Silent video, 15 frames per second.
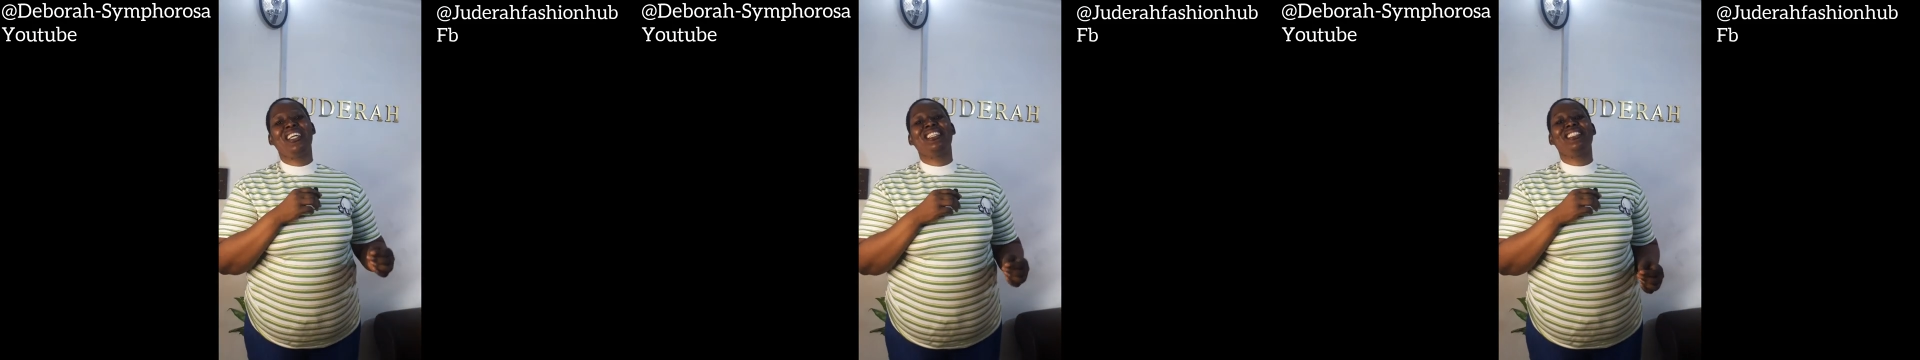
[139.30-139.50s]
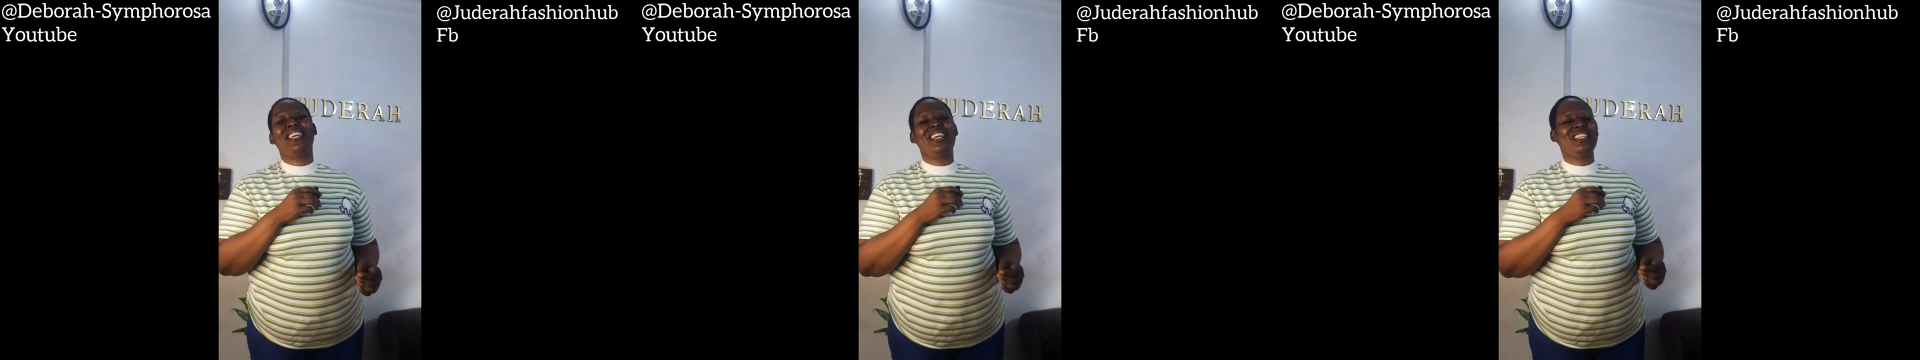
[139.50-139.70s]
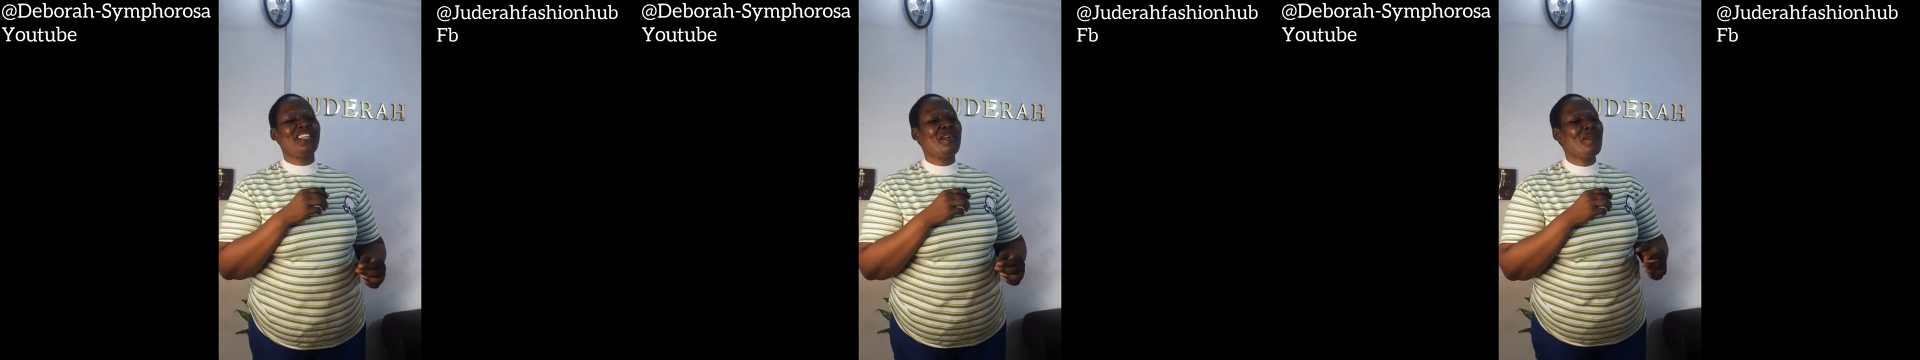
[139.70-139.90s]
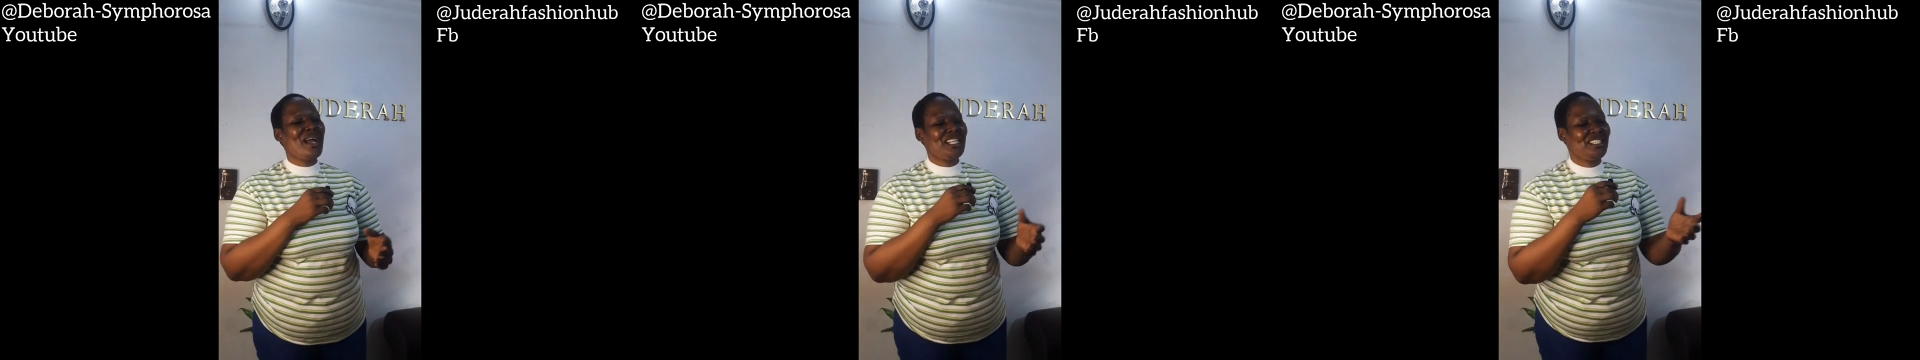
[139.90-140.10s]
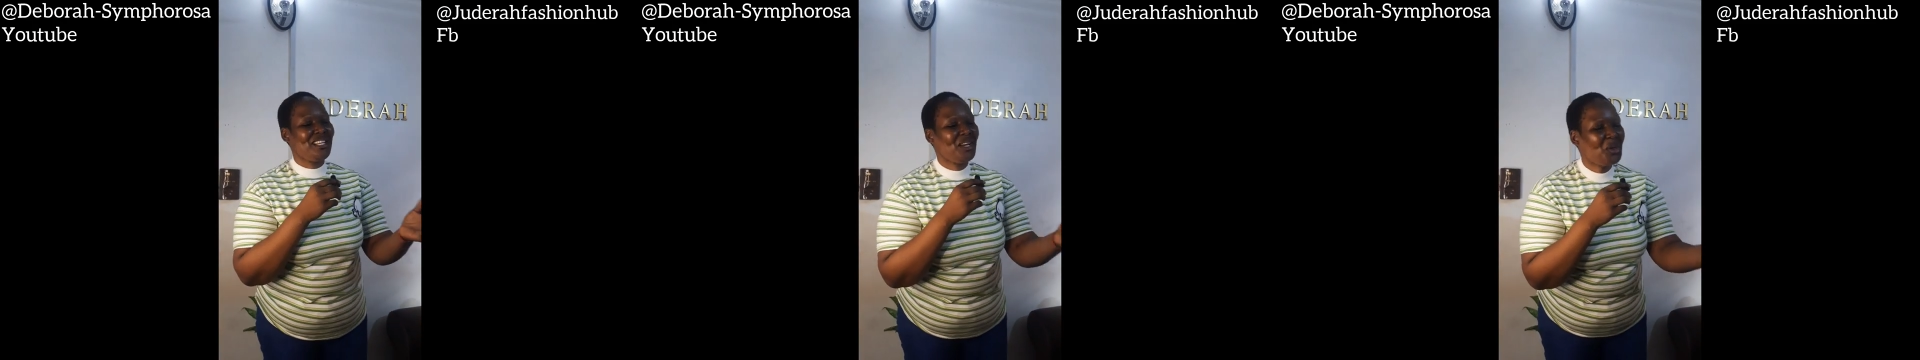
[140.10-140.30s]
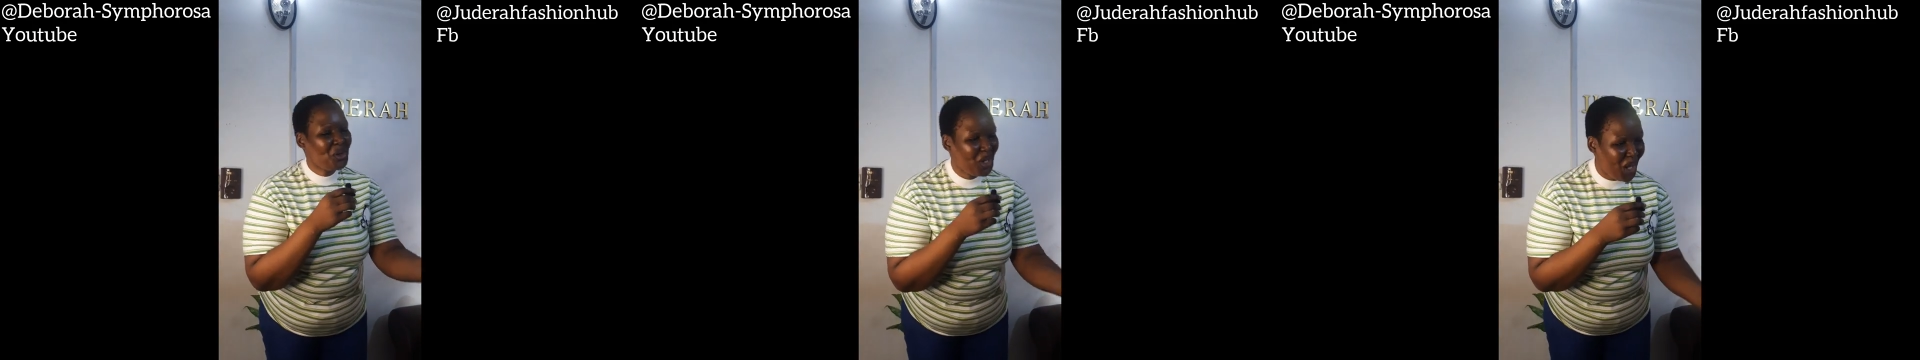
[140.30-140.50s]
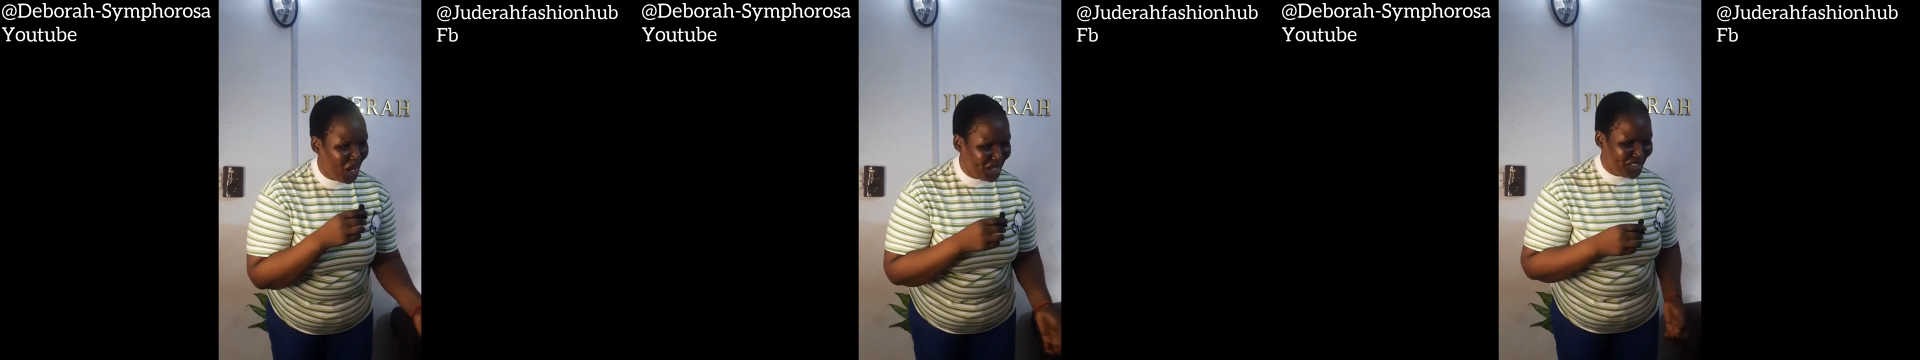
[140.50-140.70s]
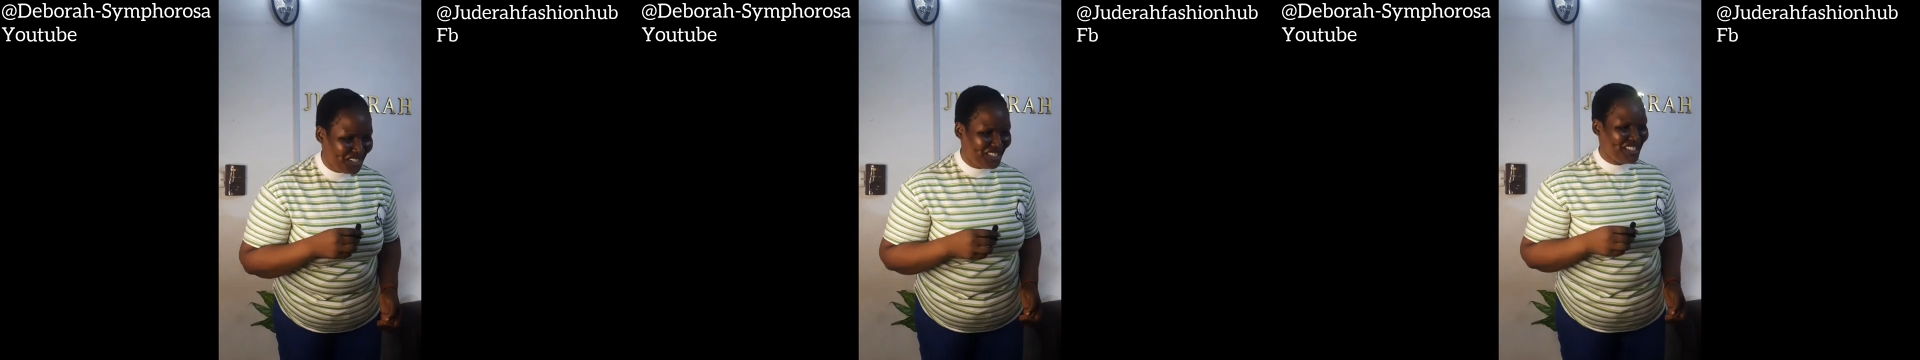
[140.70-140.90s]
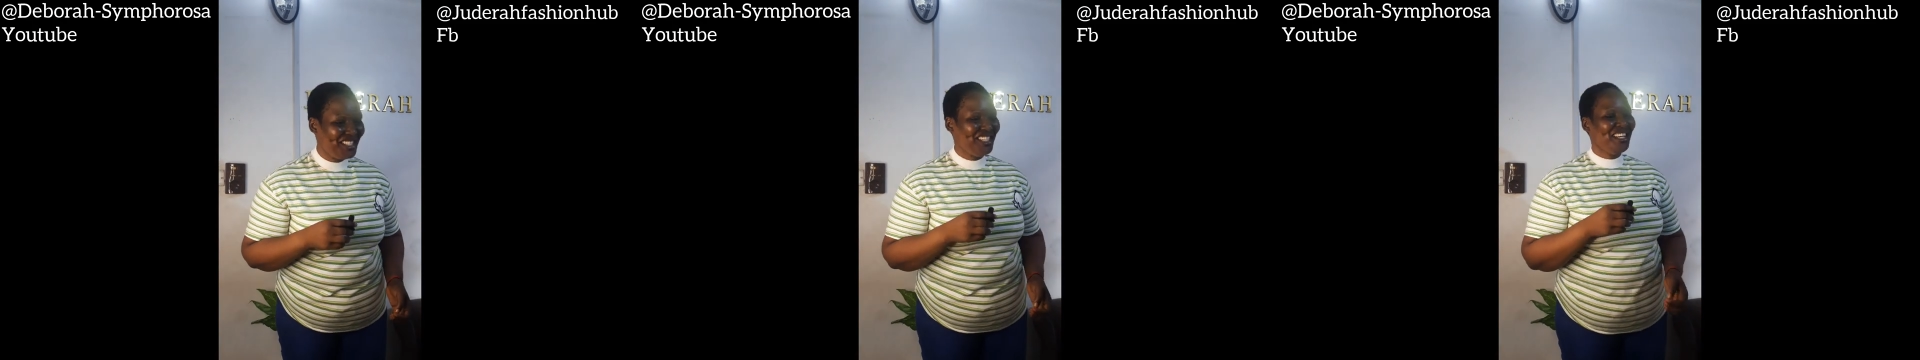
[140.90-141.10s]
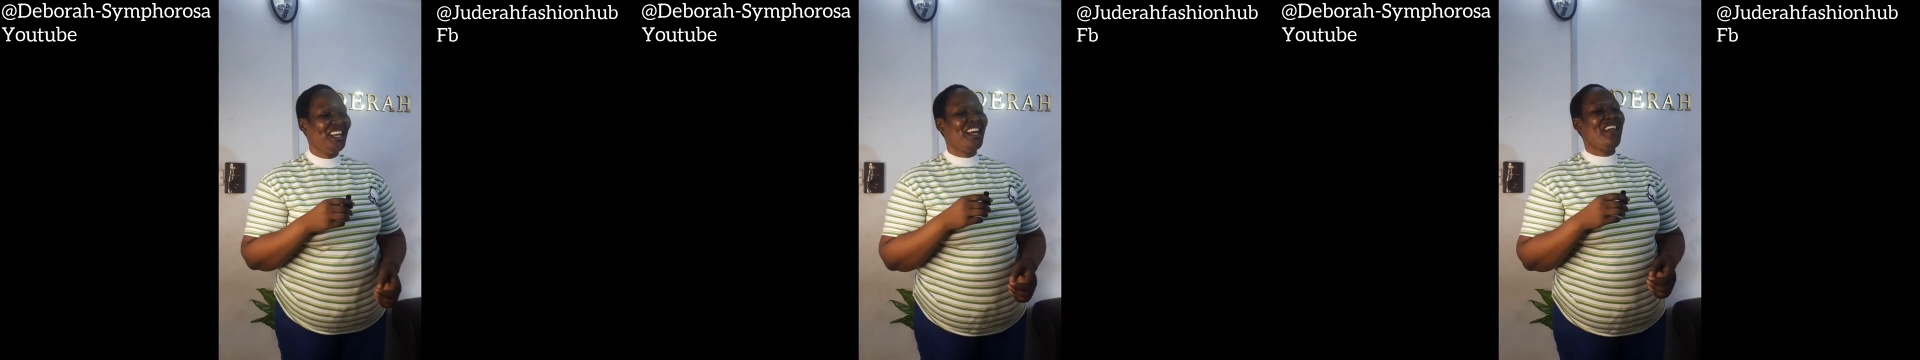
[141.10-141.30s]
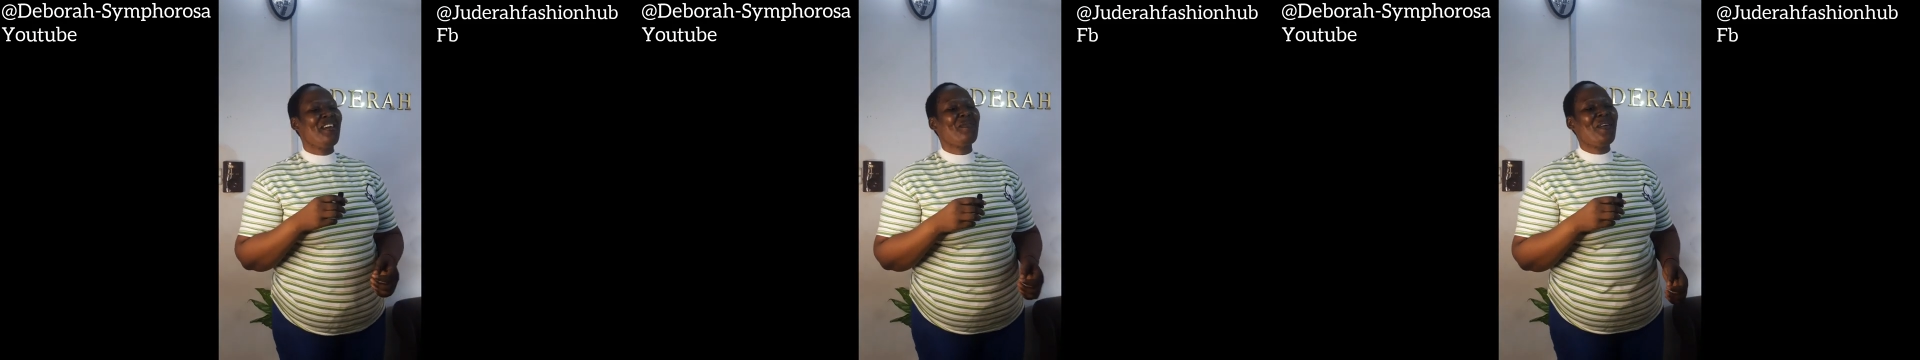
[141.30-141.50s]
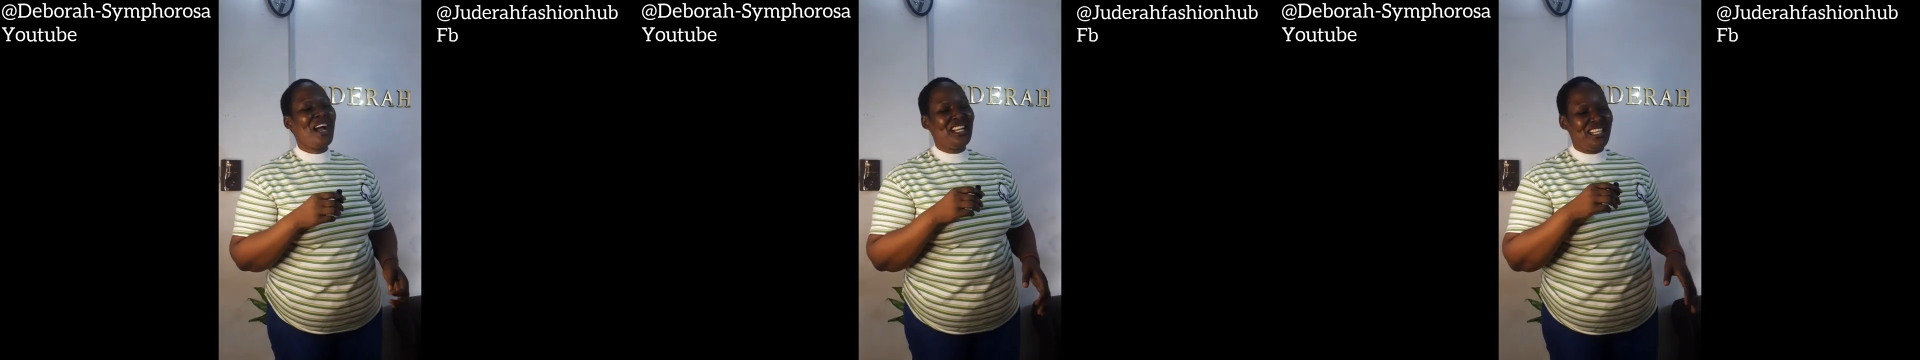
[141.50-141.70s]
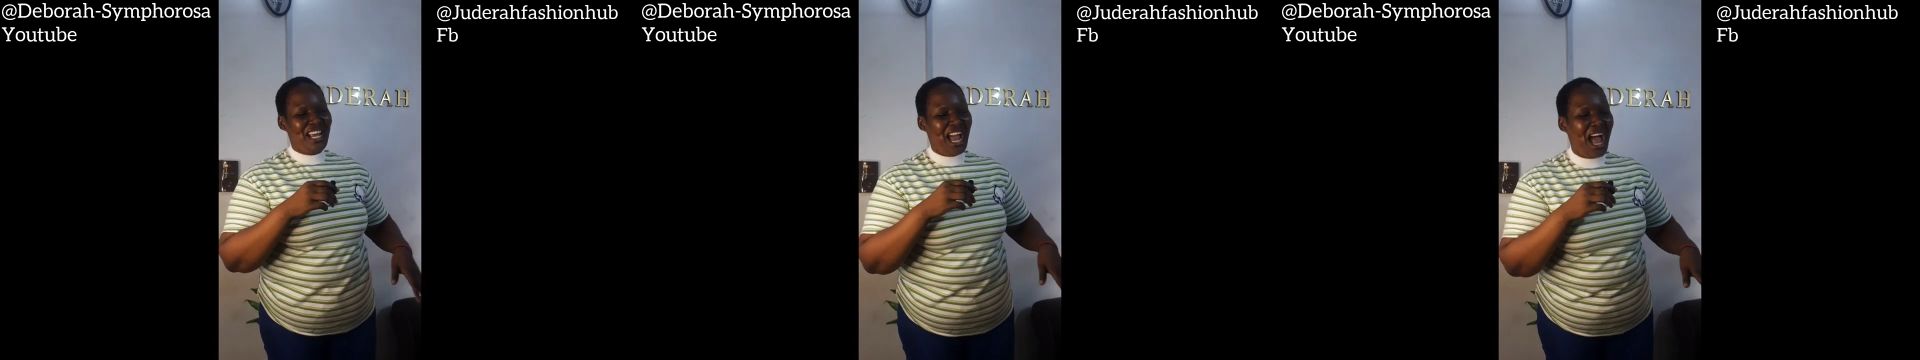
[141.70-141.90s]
the meticulous, in fact, the